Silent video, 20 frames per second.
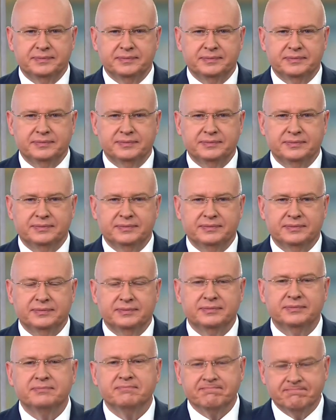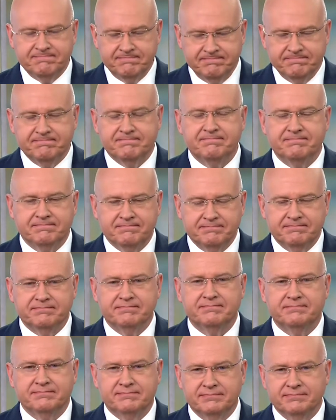
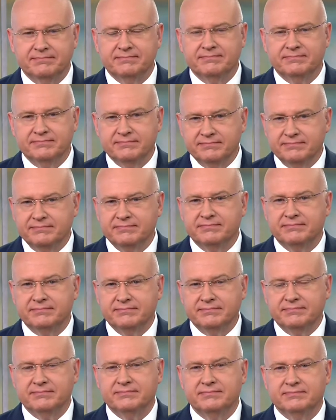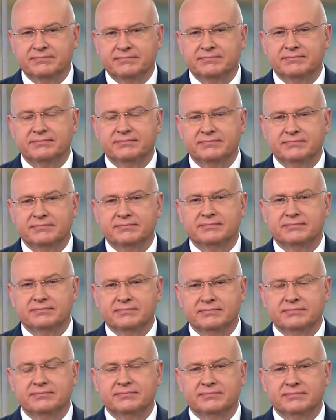
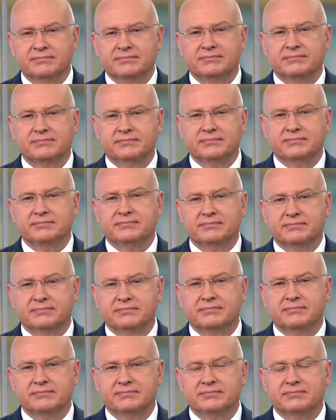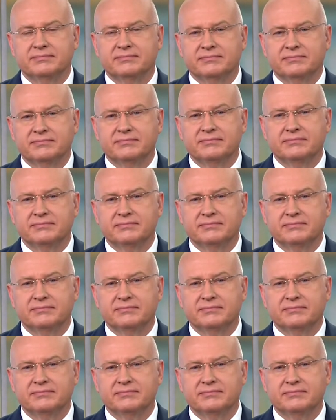(not speaking)